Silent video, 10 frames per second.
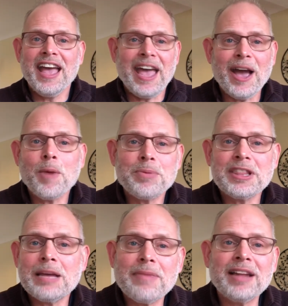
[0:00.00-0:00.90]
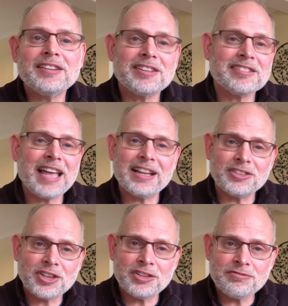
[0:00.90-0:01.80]
helping them
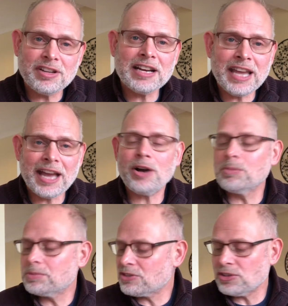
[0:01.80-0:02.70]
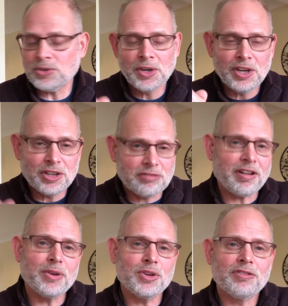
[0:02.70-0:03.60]
understand can really help to
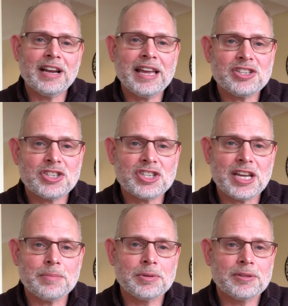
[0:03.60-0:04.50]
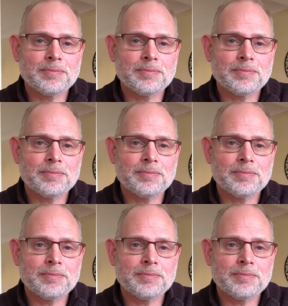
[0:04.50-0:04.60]
grow your relationship.